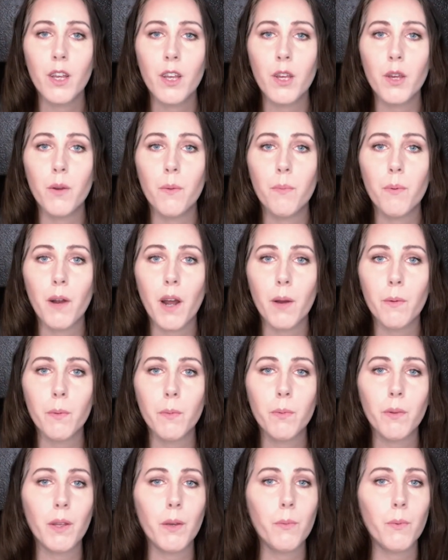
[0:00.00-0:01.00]
you
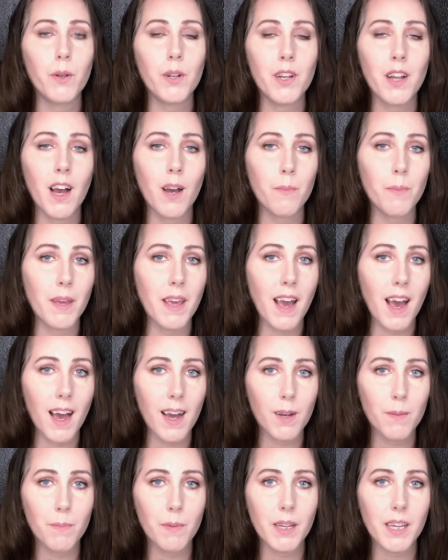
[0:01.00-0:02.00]
probably would not be
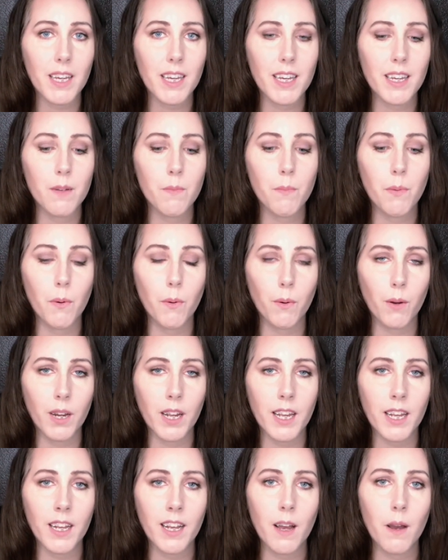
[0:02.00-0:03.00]
happy in
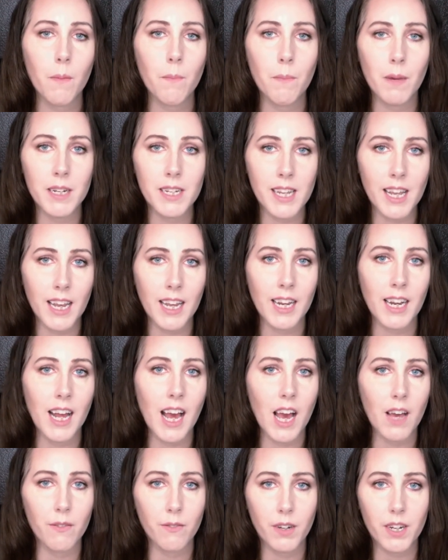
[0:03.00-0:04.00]
boring, mundane,
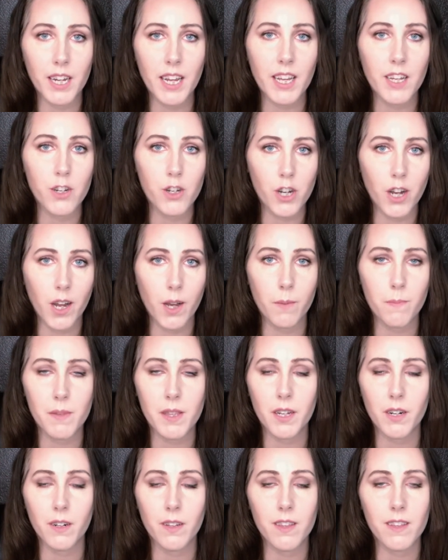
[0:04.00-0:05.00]
everyday jobs
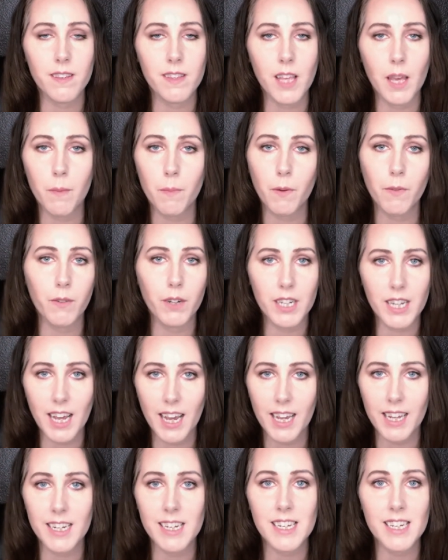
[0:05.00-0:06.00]
that are the same every
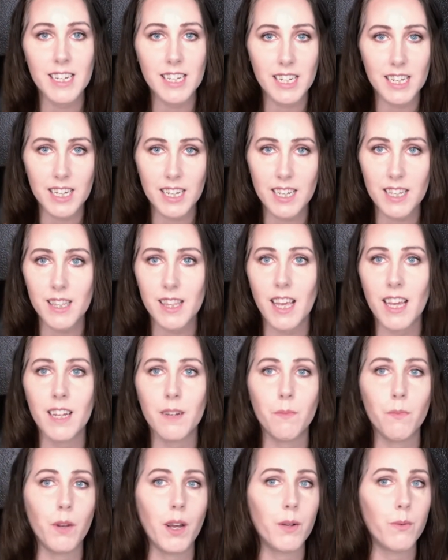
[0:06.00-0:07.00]
day and tedious
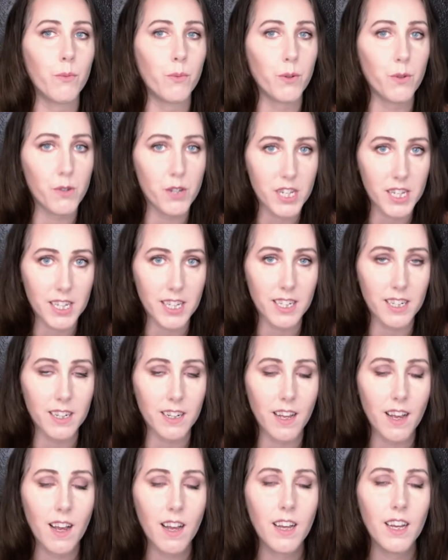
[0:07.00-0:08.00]
and routine,
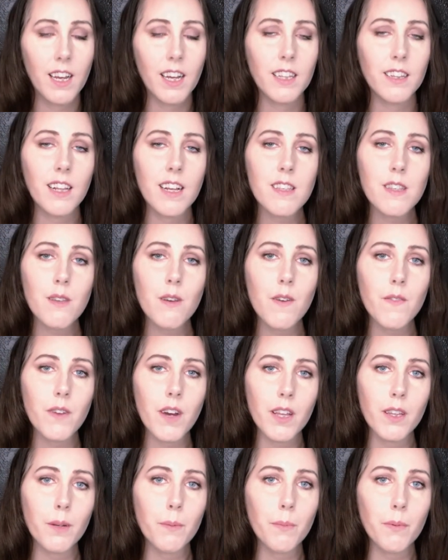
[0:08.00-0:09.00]
unless you have
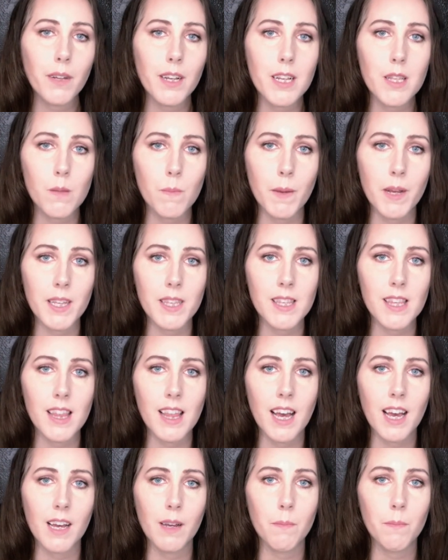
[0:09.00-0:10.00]
other placements
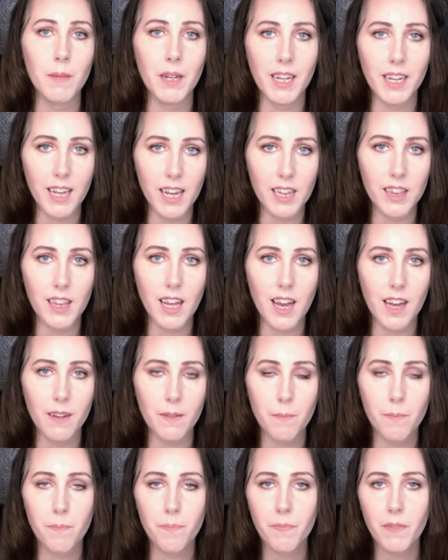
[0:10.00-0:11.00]
that mitigate that.
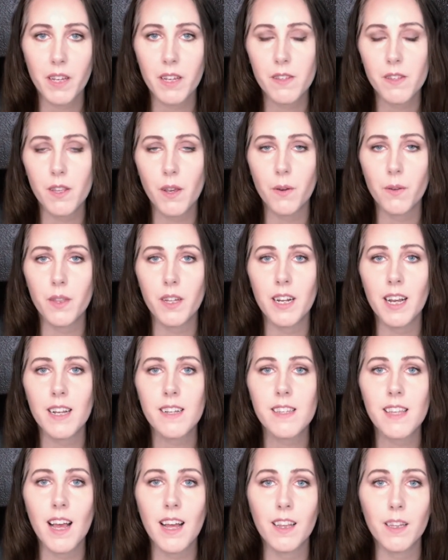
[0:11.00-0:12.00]
So the
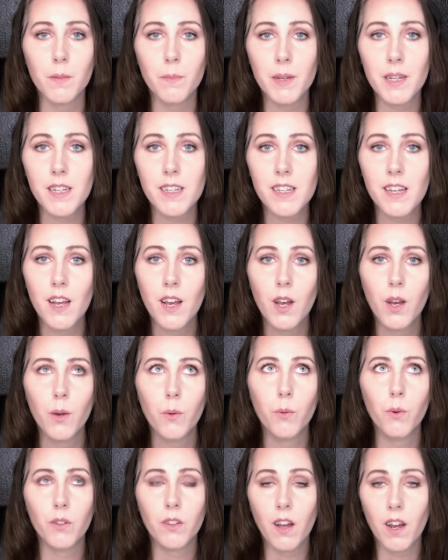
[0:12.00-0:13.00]
next element,
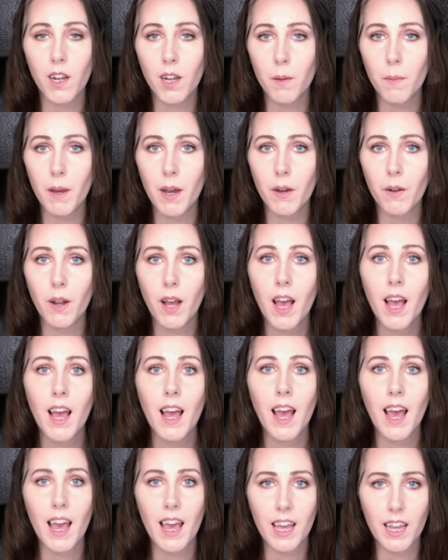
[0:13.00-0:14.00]
we'll talk about
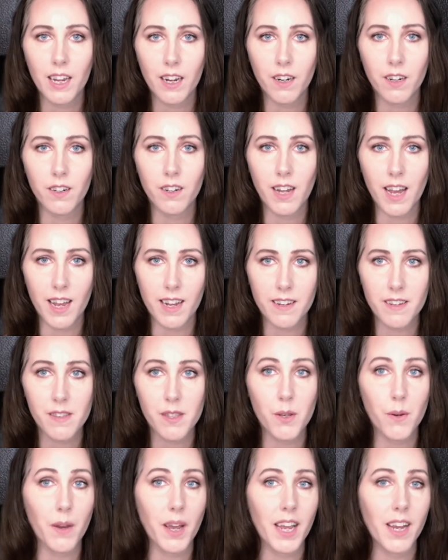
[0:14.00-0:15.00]
air
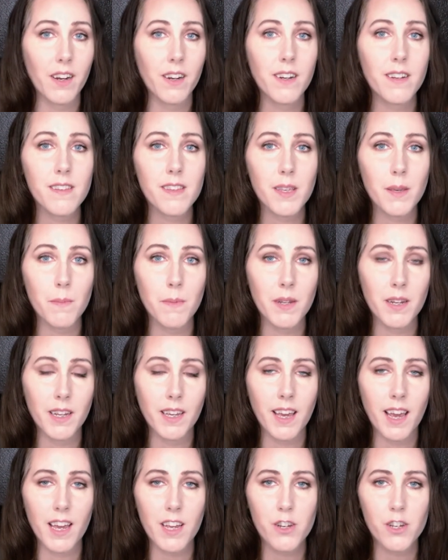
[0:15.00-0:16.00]
next. So air is
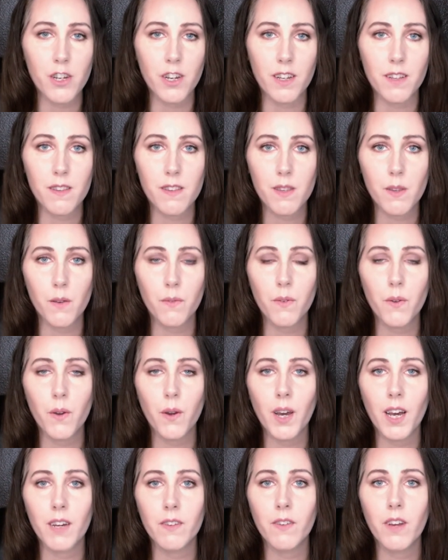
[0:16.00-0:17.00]
communication. So if you
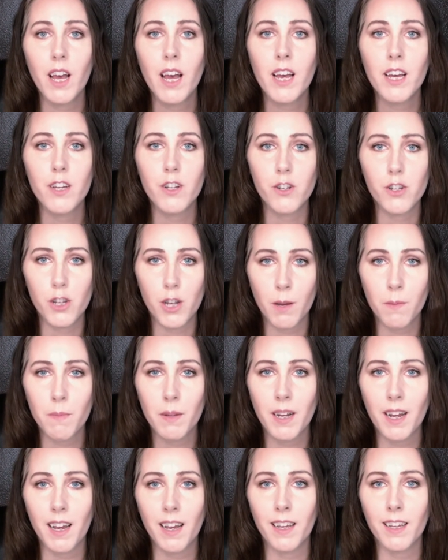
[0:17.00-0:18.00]
have
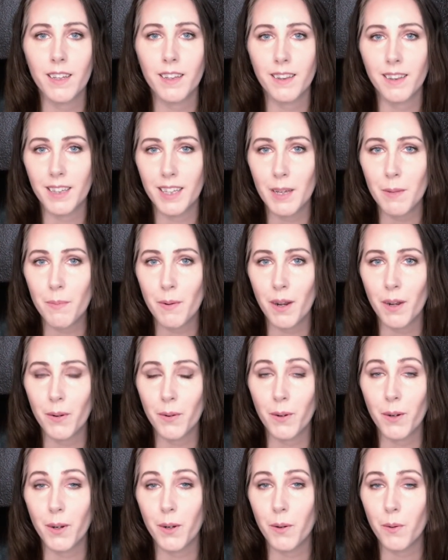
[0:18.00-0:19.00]
Gemini, Libra,
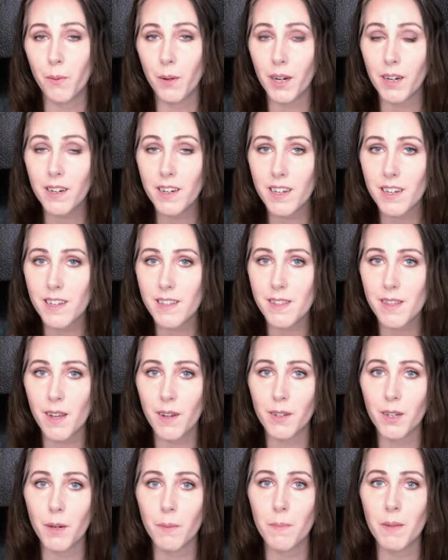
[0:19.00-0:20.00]
or Aquarius
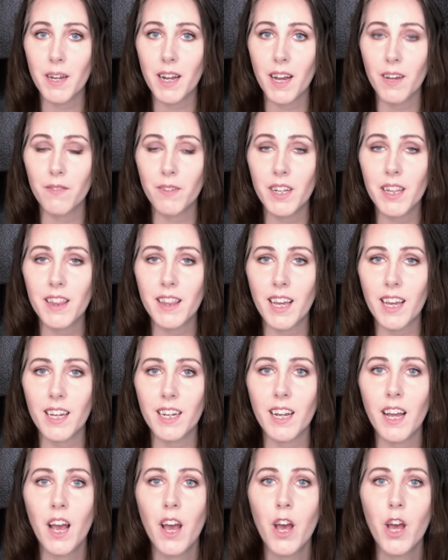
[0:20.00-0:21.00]
on your midheaven,
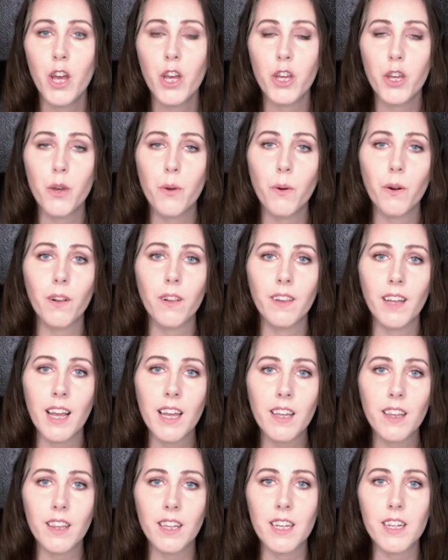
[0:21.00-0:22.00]
then you are
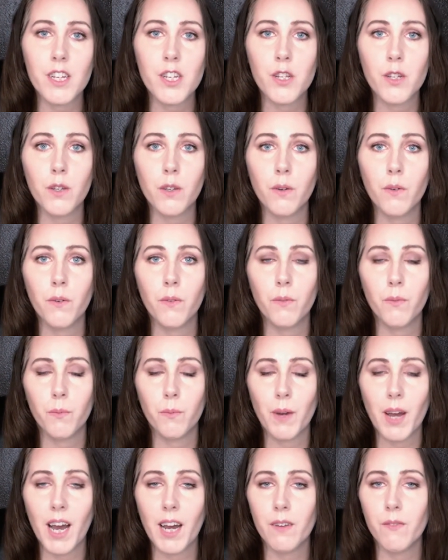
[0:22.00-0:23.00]
likely to
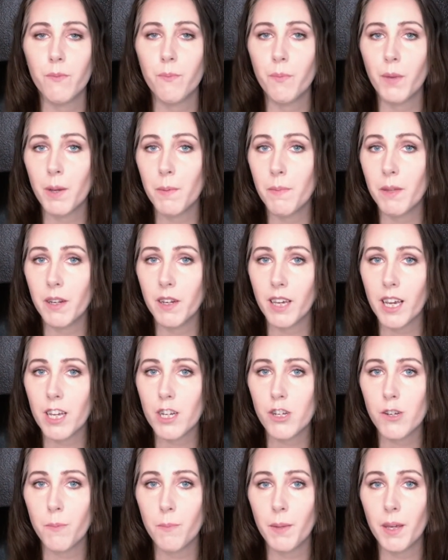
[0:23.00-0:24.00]
have
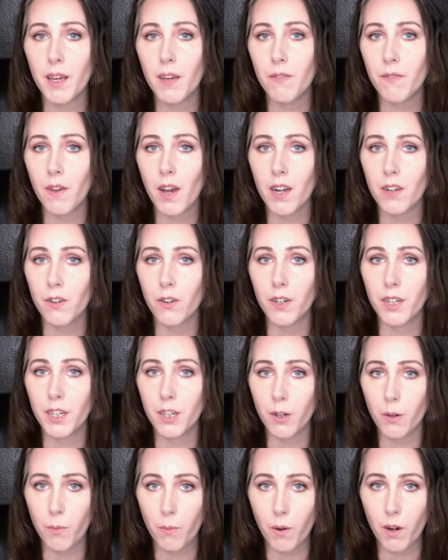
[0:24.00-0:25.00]
communication be a factor in
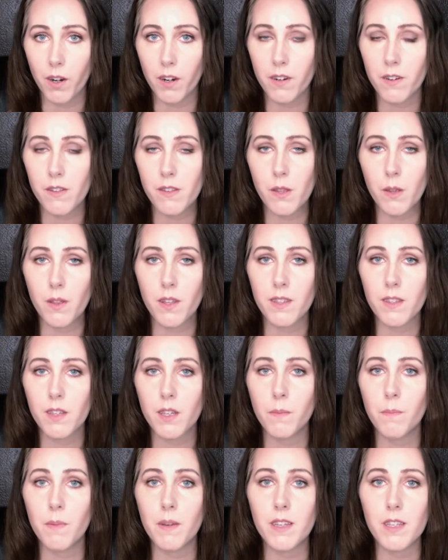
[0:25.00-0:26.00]
your work. So this
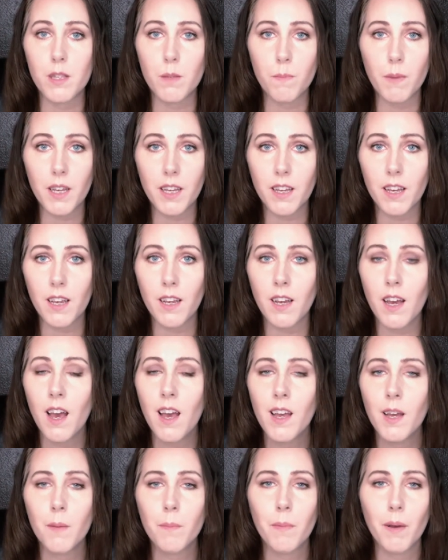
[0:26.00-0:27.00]
could be speaking,
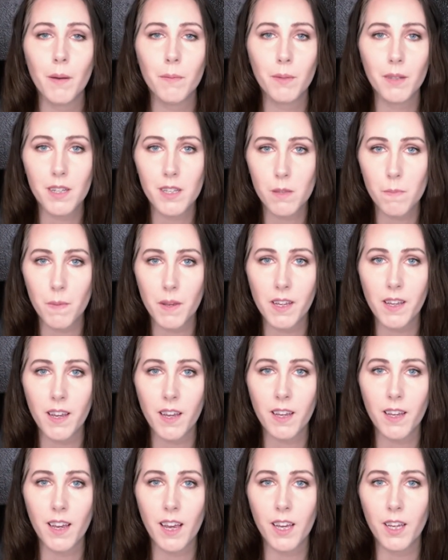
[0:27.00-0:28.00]
public
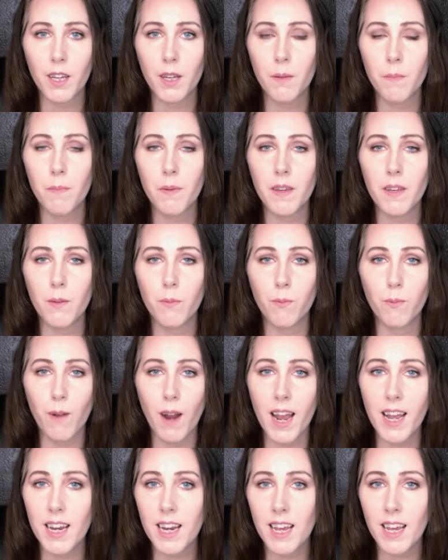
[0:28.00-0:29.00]
speaking, it could be
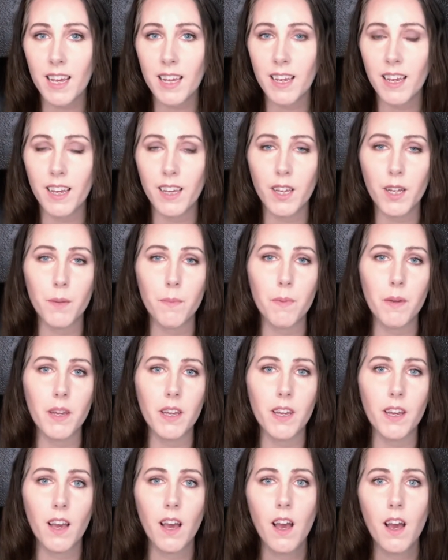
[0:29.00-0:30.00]
writing, it could
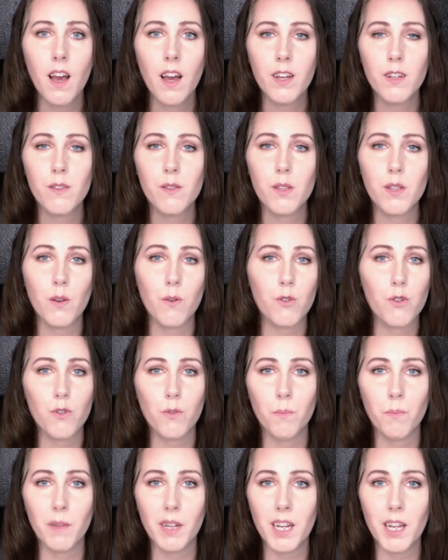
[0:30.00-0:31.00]
be
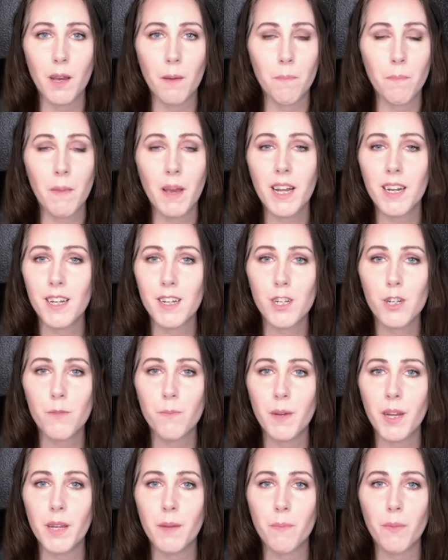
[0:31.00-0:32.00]
social media
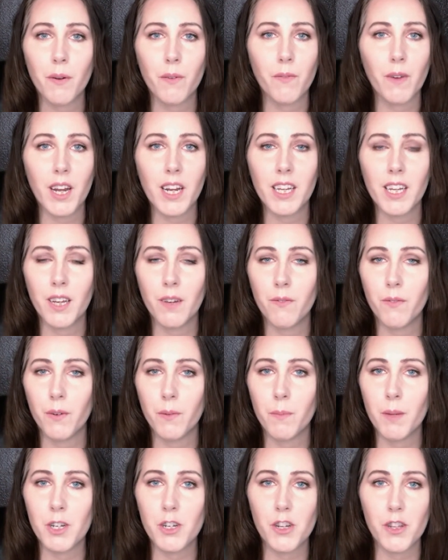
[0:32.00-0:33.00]
management, providing
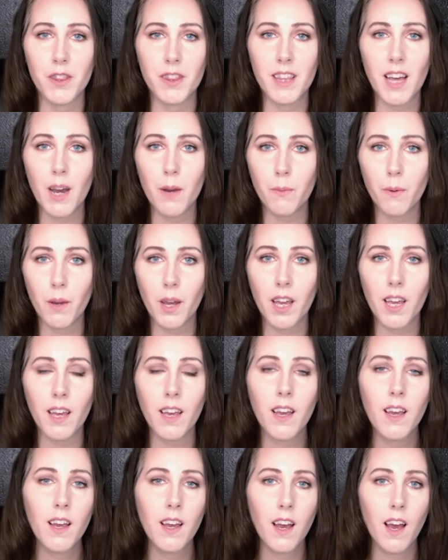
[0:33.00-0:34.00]
information that
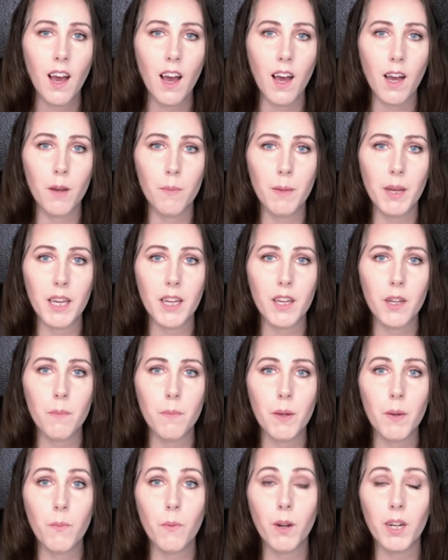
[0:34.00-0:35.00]
way. It could
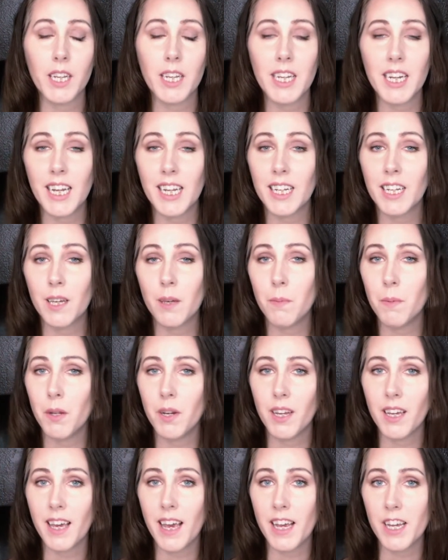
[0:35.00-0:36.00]
be working in
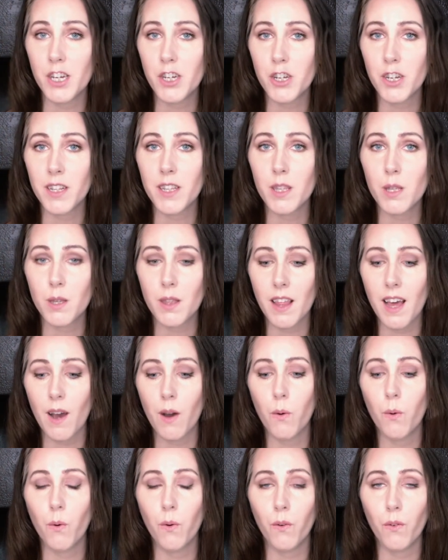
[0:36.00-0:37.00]
communications,
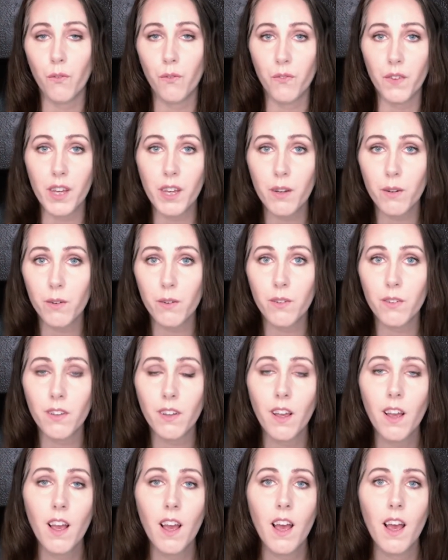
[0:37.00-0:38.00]
that whole field.
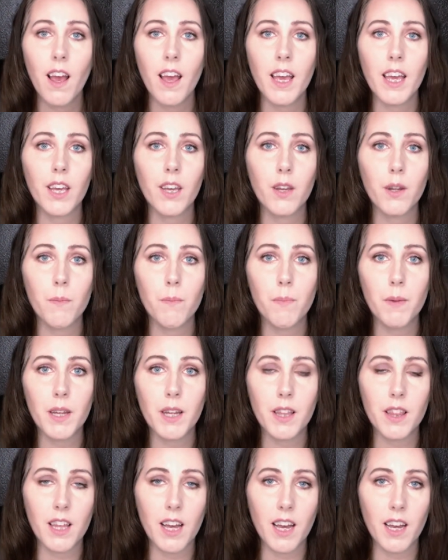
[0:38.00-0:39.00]
It could
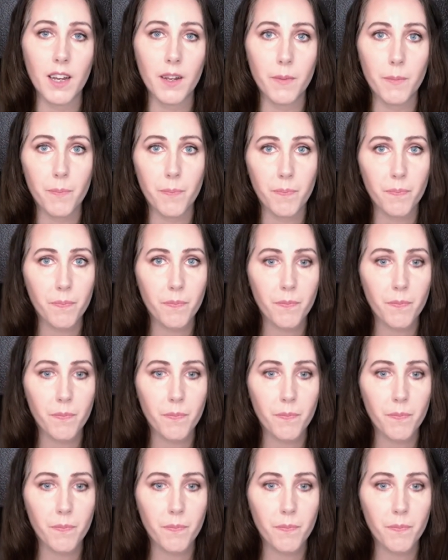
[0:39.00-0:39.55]
be that